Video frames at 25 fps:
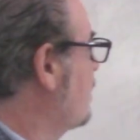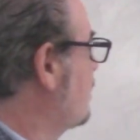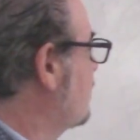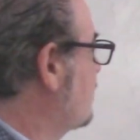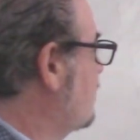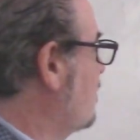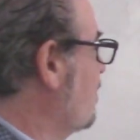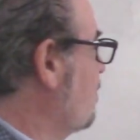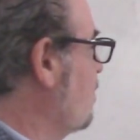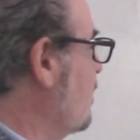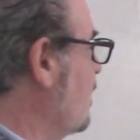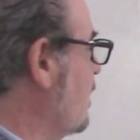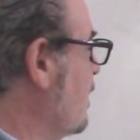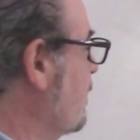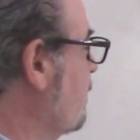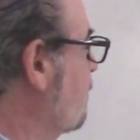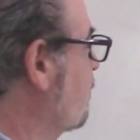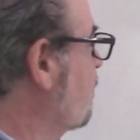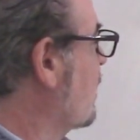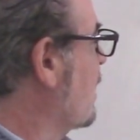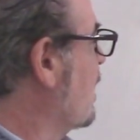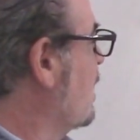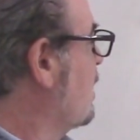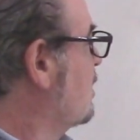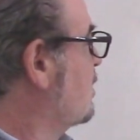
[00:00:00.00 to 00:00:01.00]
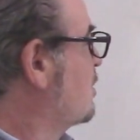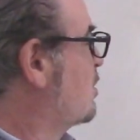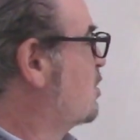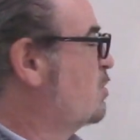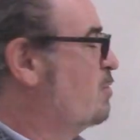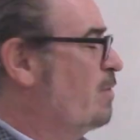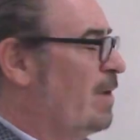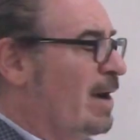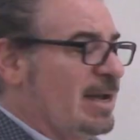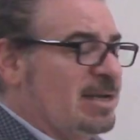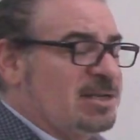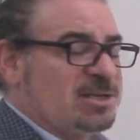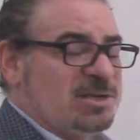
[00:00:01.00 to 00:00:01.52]
to me.
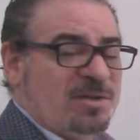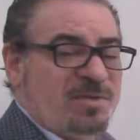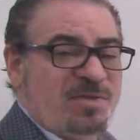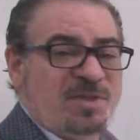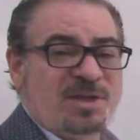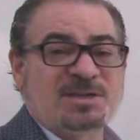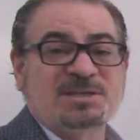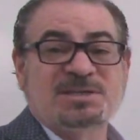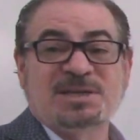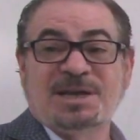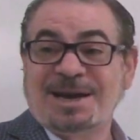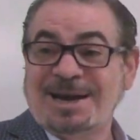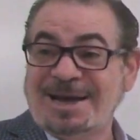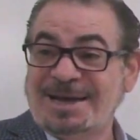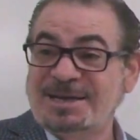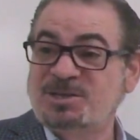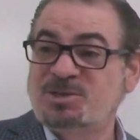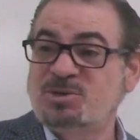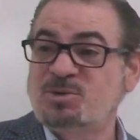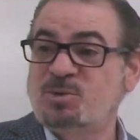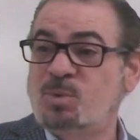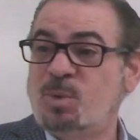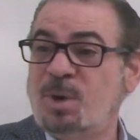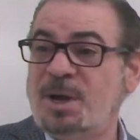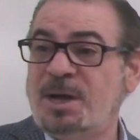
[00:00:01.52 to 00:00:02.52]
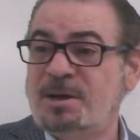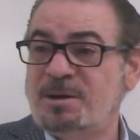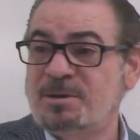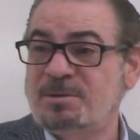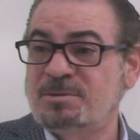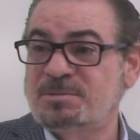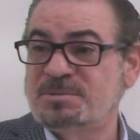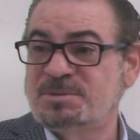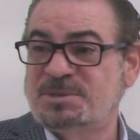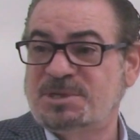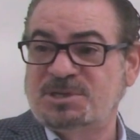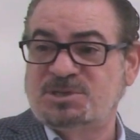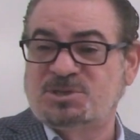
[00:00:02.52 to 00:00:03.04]
Strengths are things that I do
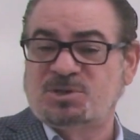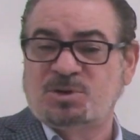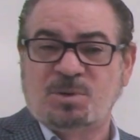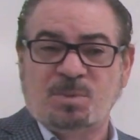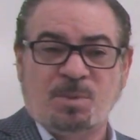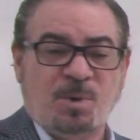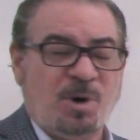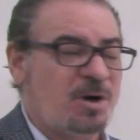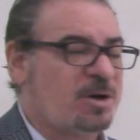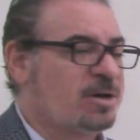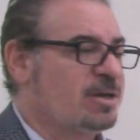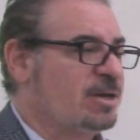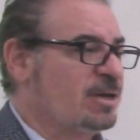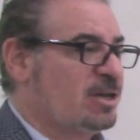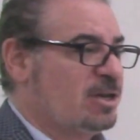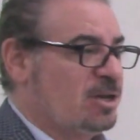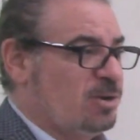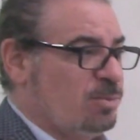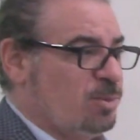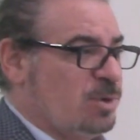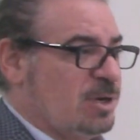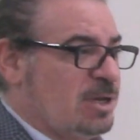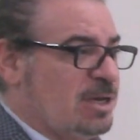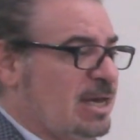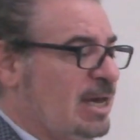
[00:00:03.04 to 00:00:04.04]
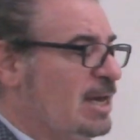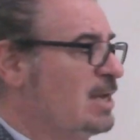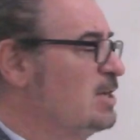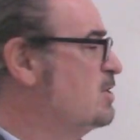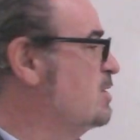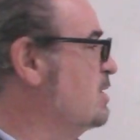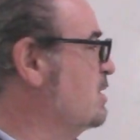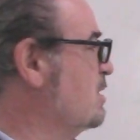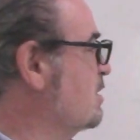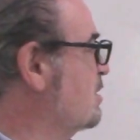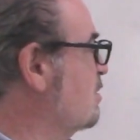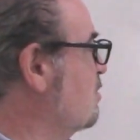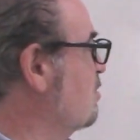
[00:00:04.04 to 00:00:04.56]
well. Digital marketing,
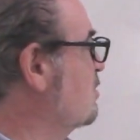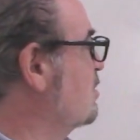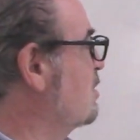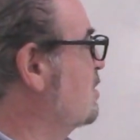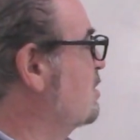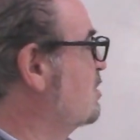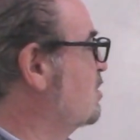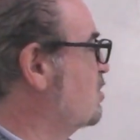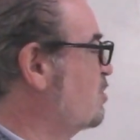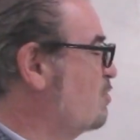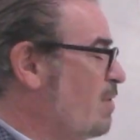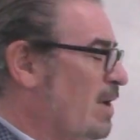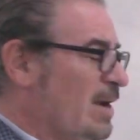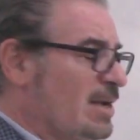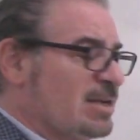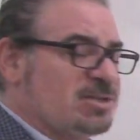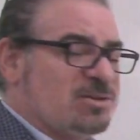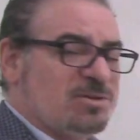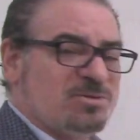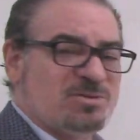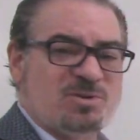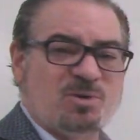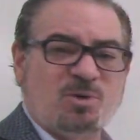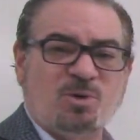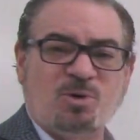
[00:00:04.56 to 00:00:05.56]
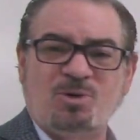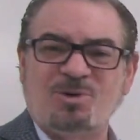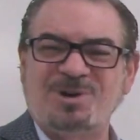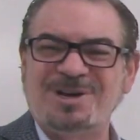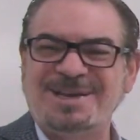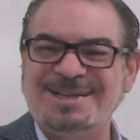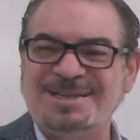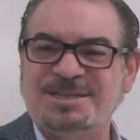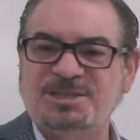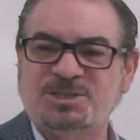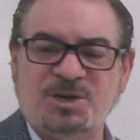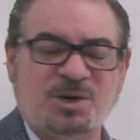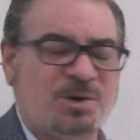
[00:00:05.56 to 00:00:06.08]
communications. Those are strengths. Those are all
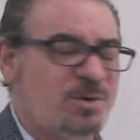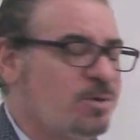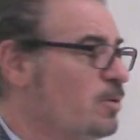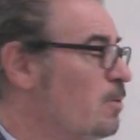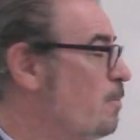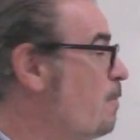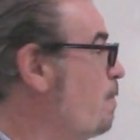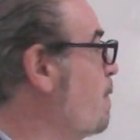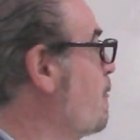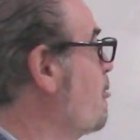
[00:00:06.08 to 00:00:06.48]
internal.